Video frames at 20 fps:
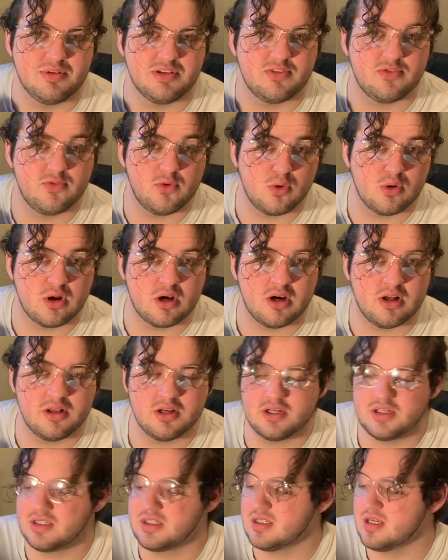It's
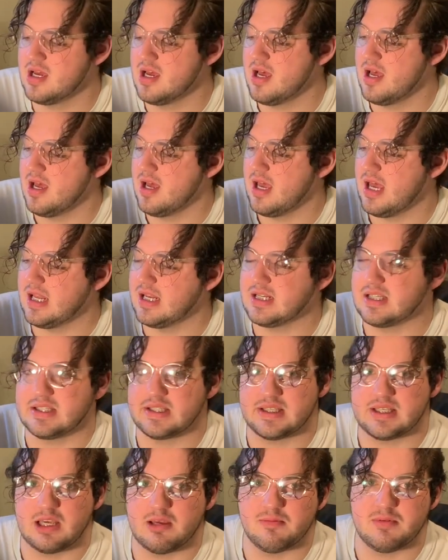$4, and it's the
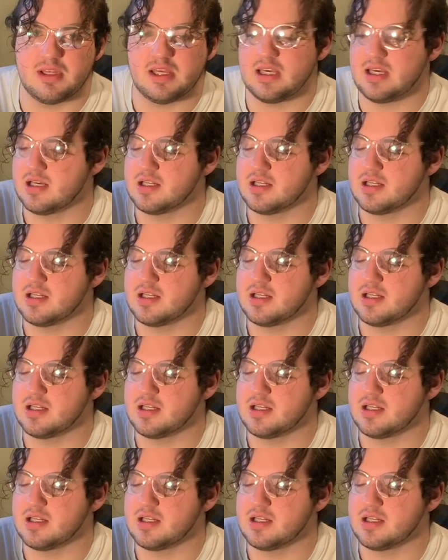same thing.